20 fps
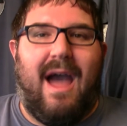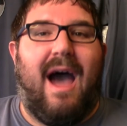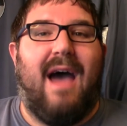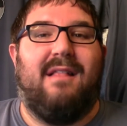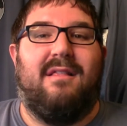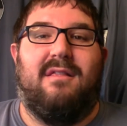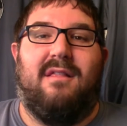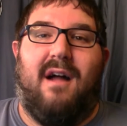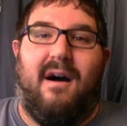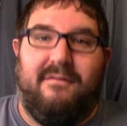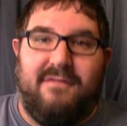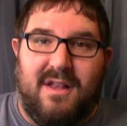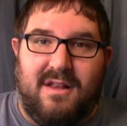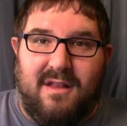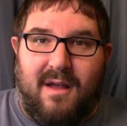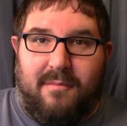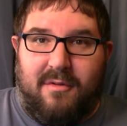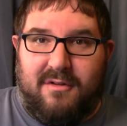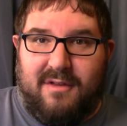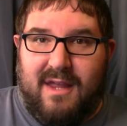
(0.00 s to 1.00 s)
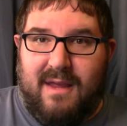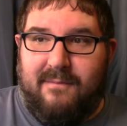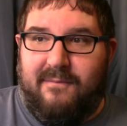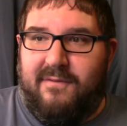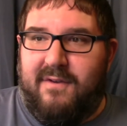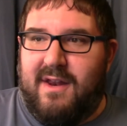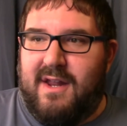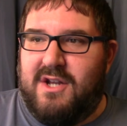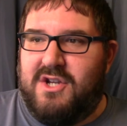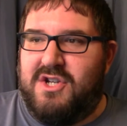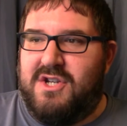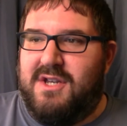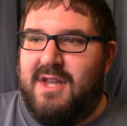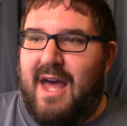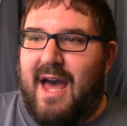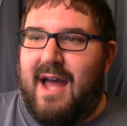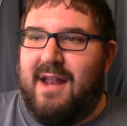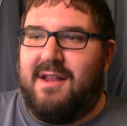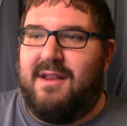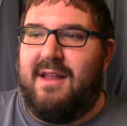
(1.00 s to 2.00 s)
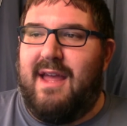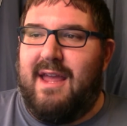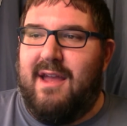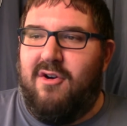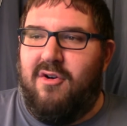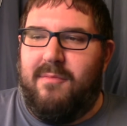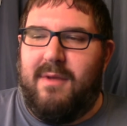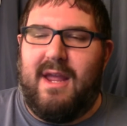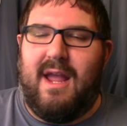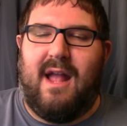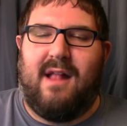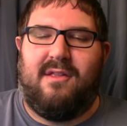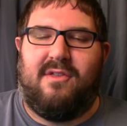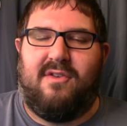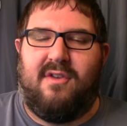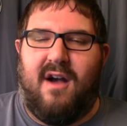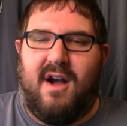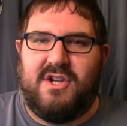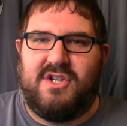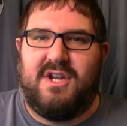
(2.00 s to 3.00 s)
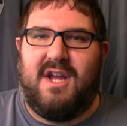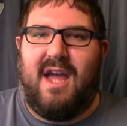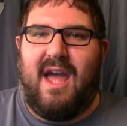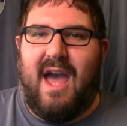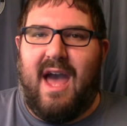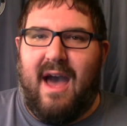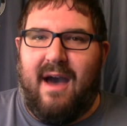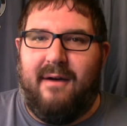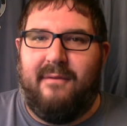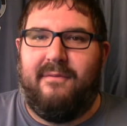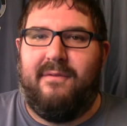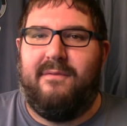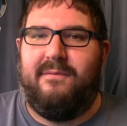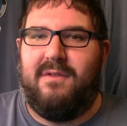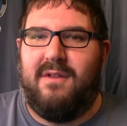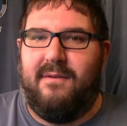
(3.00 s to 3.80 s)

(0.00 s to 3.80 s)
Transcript: I love the double team finish that Naomi and Sasha have